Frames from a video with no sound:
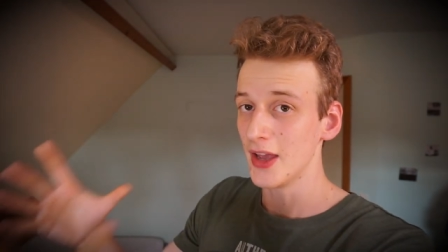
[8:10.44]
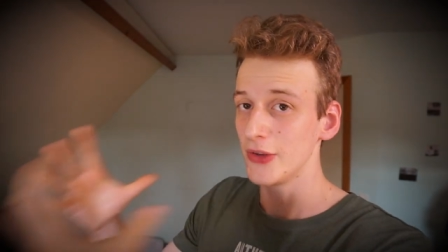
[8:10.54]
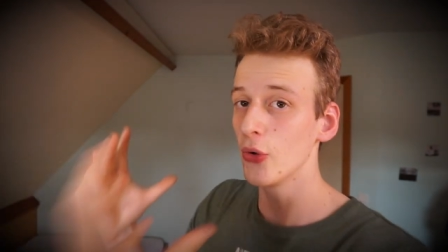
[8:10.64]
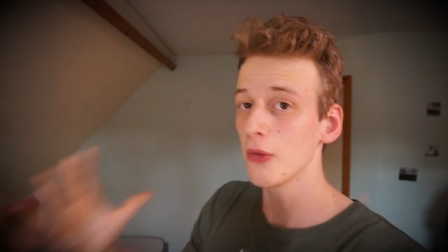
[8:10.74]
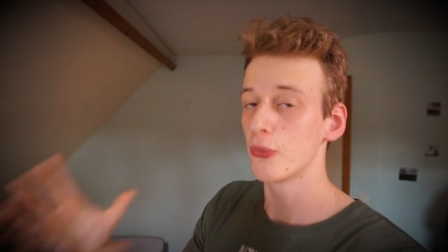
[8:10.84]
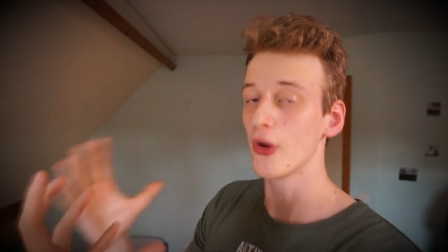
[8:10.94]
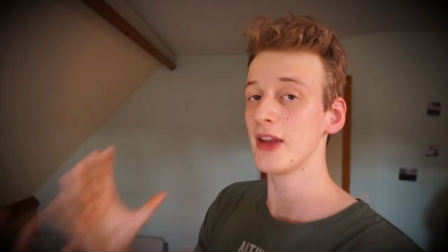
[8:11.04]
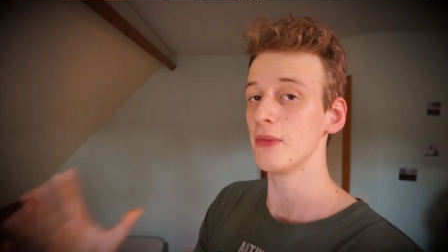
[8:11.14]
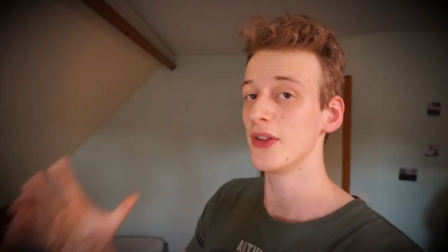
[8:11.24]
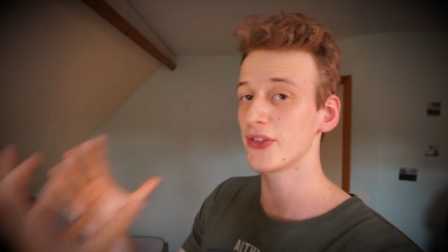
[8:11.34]
your
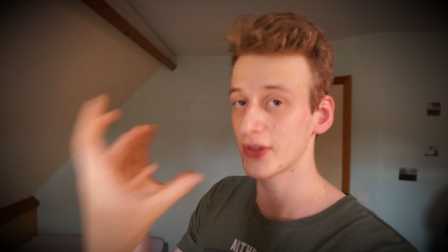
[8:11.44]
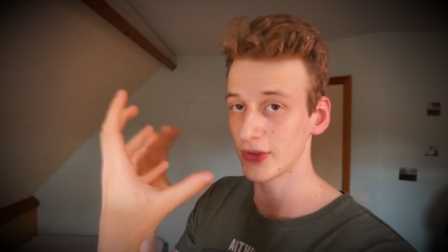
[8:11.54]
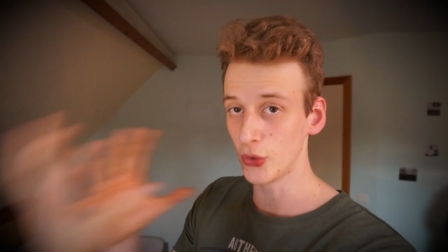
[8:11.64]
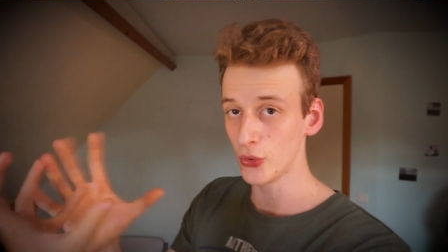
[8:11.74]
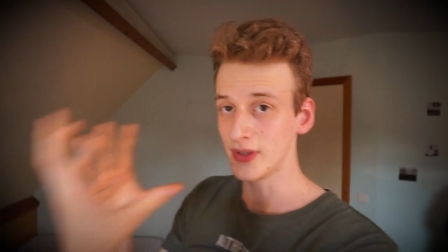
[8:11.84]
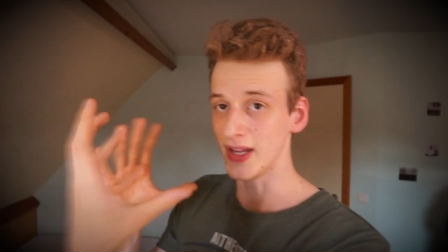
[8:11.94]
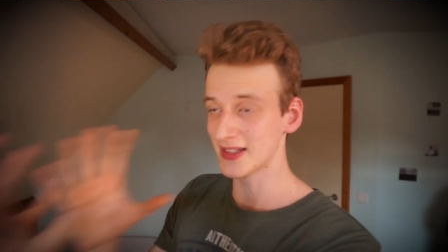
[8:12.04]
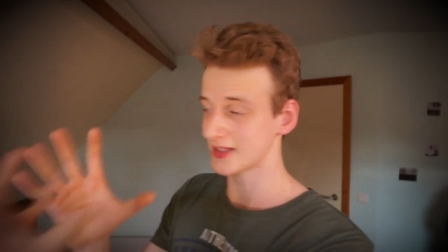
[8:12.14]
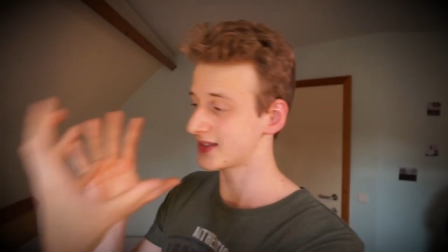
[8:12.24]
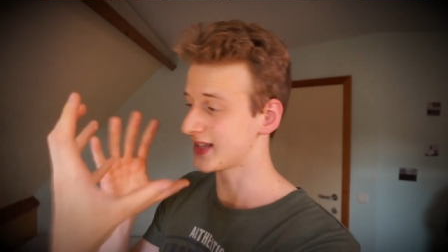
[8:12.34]
brain will do
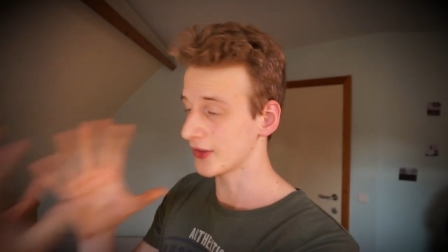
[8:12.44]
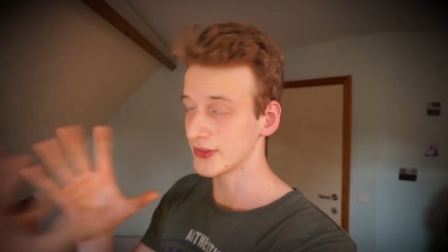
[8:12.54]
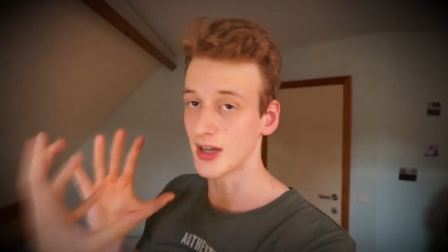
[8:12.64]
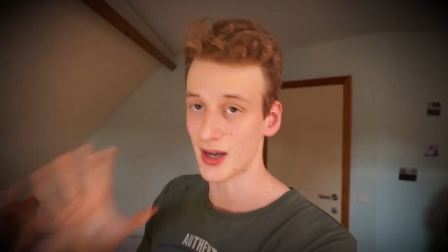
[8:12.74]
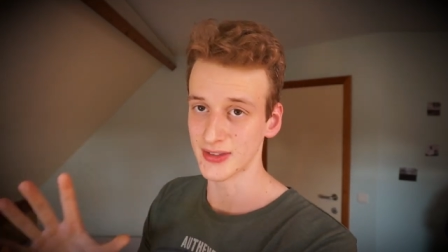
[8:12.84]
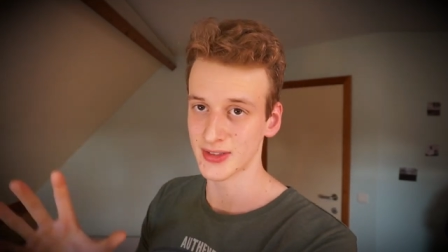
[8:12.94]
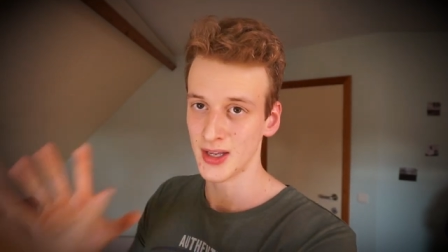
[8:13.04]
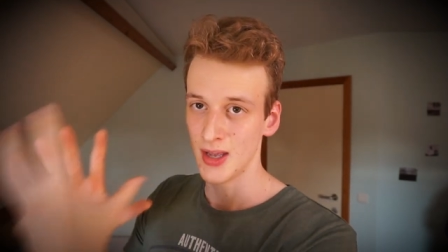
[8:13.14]
this second task